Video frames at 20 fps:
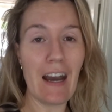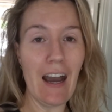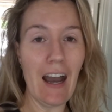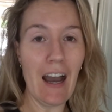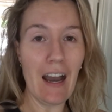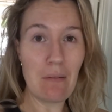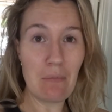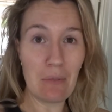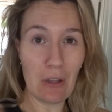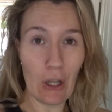
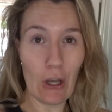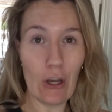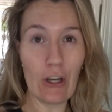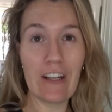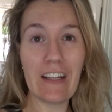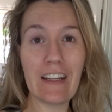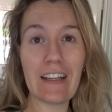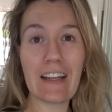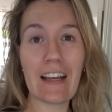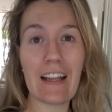I'm
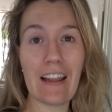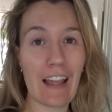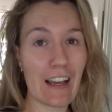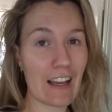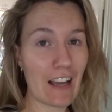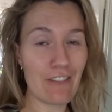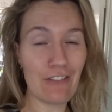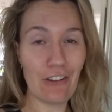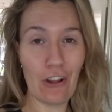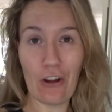learning, like
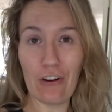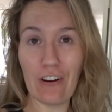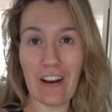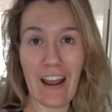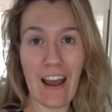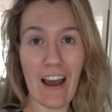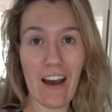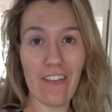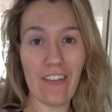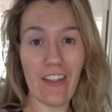I've learnt
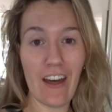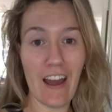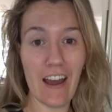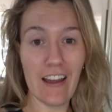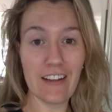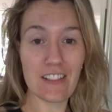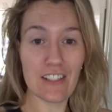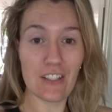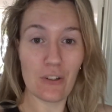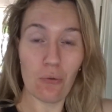now
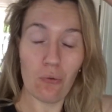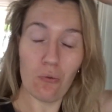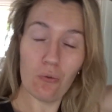that